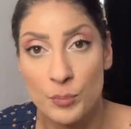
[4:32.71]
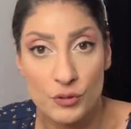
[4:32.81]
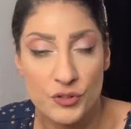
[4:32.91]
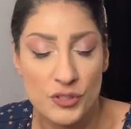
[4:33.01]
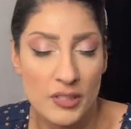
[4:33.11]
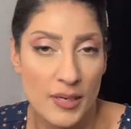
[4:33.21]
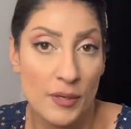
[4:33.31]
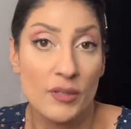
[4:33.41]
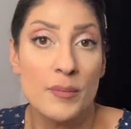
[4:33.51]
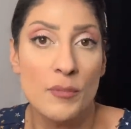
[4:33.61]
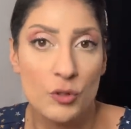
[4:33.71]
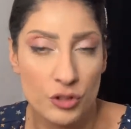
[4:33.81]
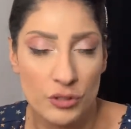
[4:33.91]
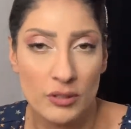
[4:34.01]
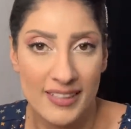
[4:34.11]
personally about
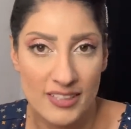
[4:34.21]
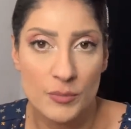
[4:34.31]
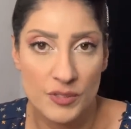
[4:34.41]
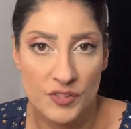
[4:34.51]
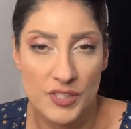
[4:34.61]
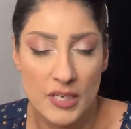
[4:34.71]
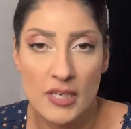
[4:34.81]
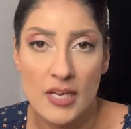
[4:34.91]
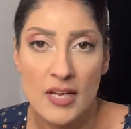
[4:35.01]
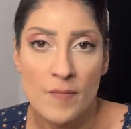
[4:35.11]
emotional intimacy